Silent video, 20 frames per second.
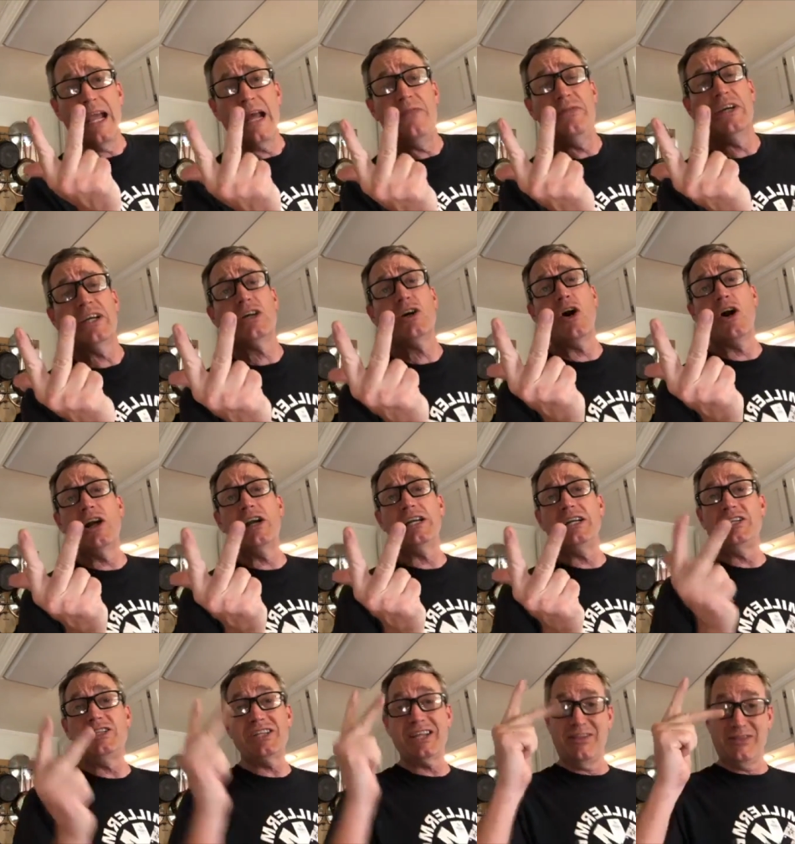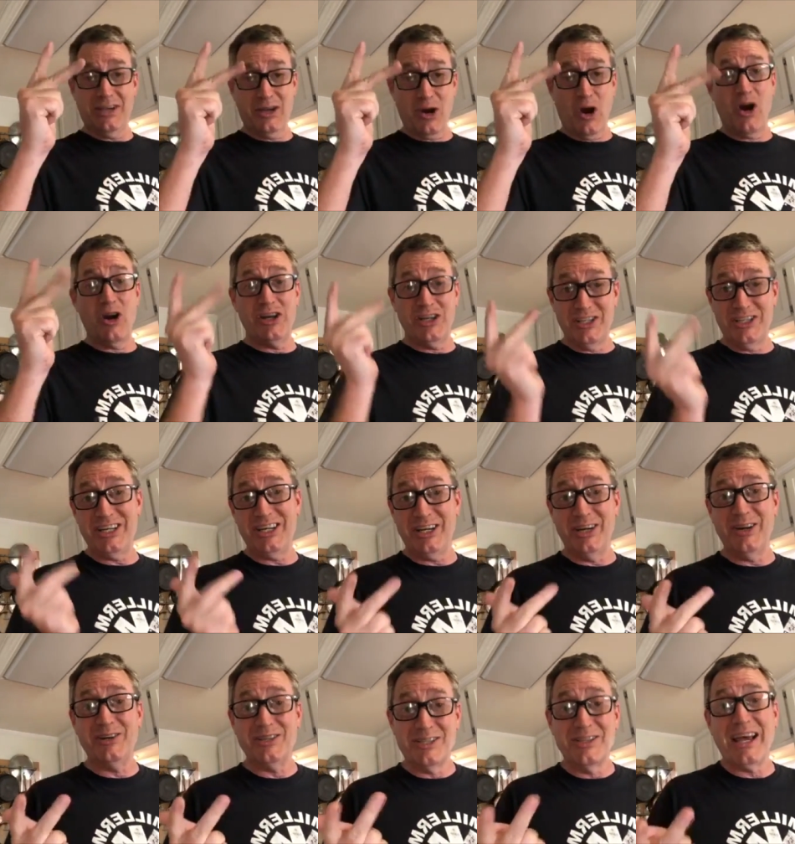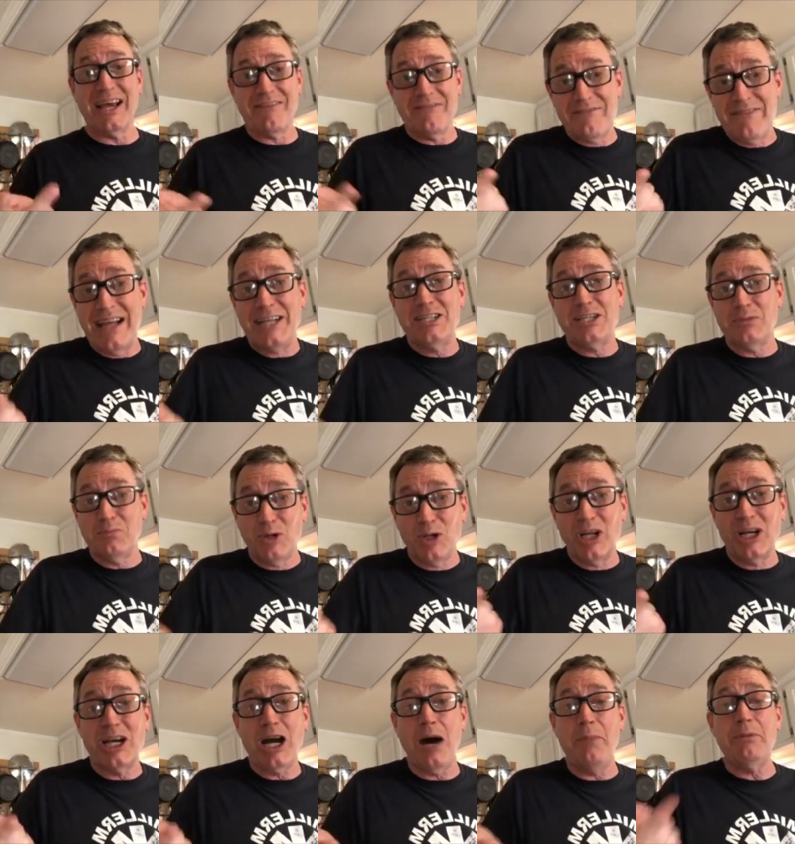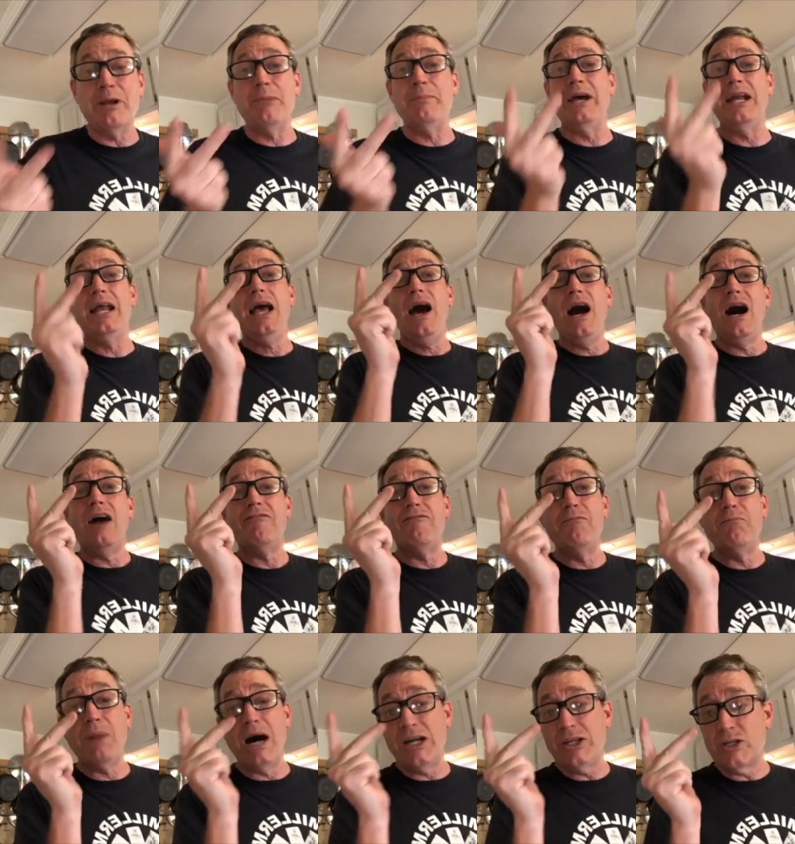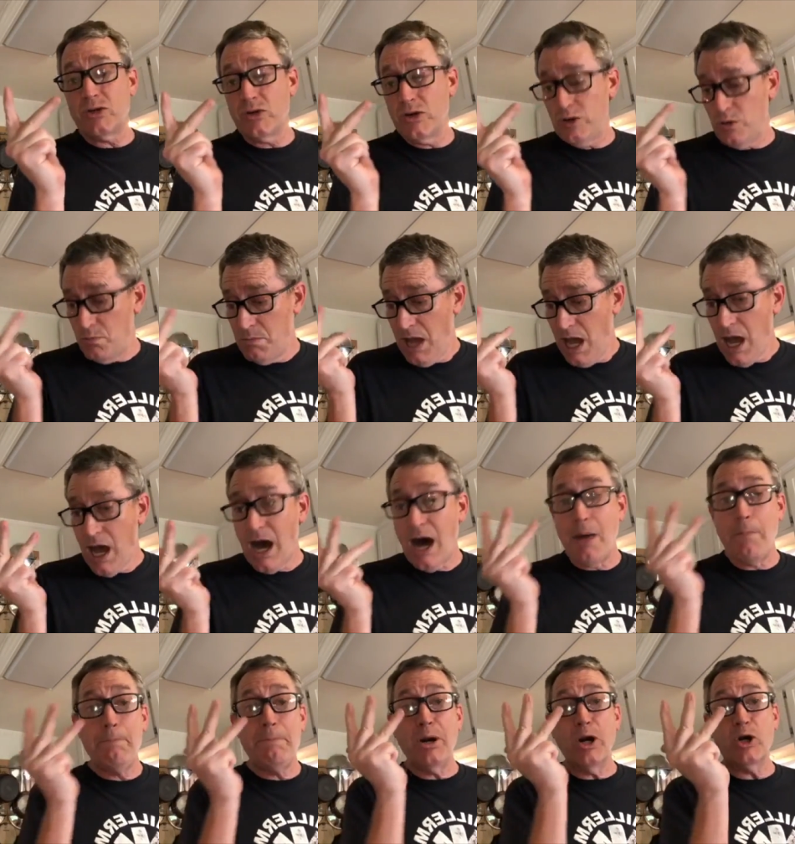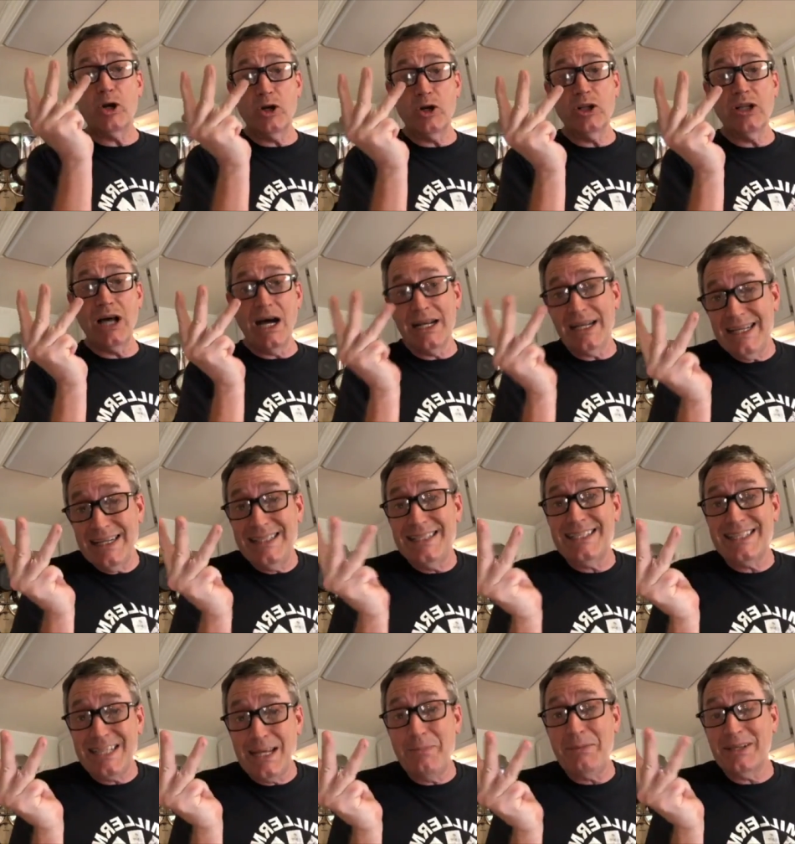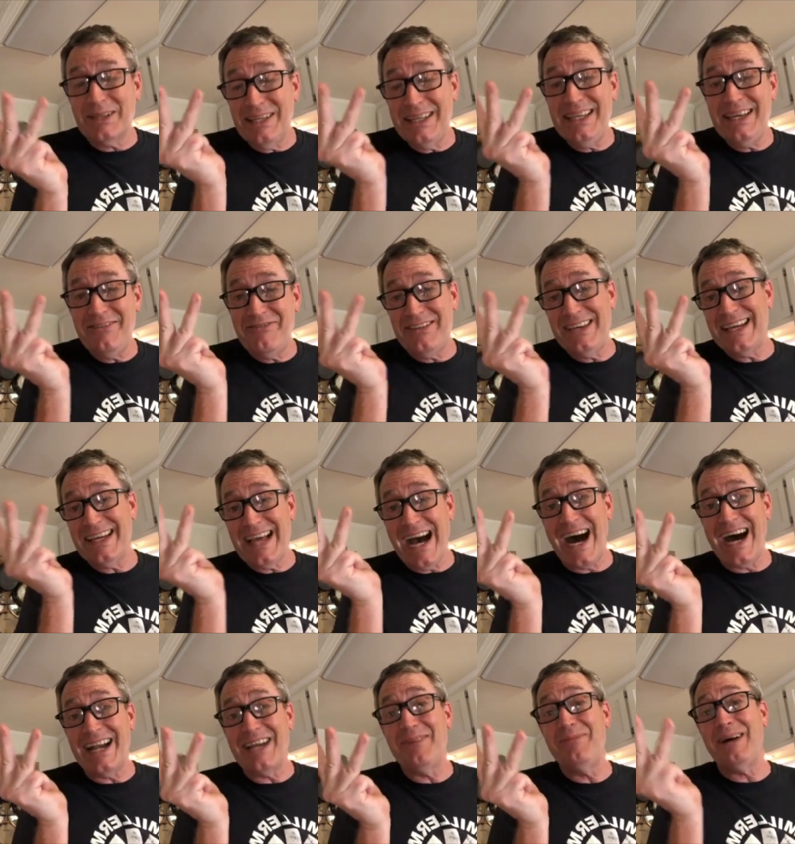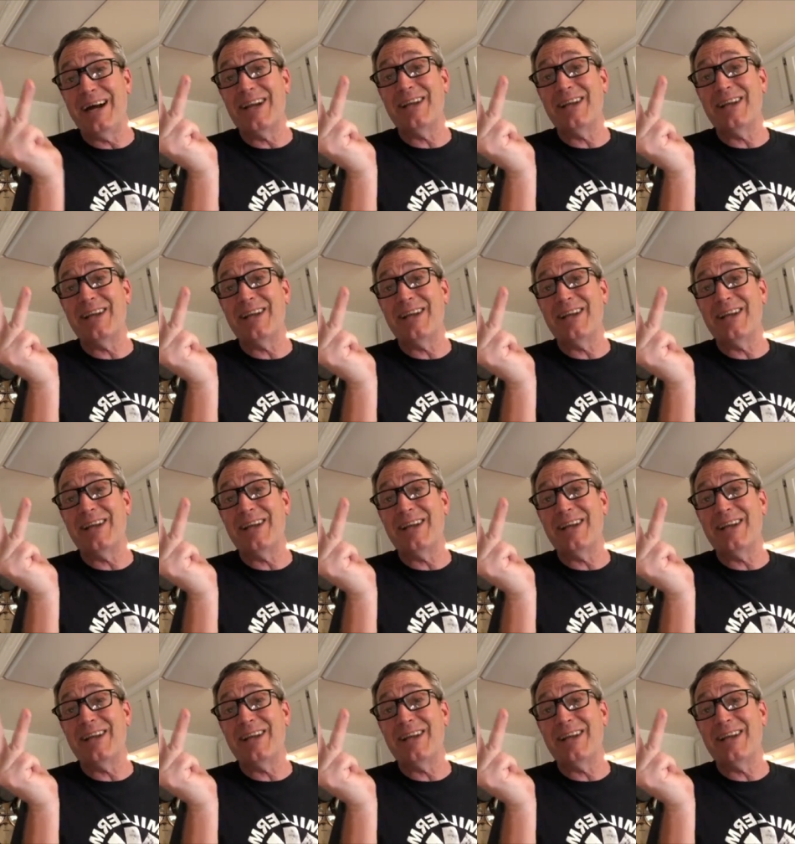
and the garnish, and the garnish here is like vegetable accompaniment of mushroom, uh, pearl onions, typically, if you got them.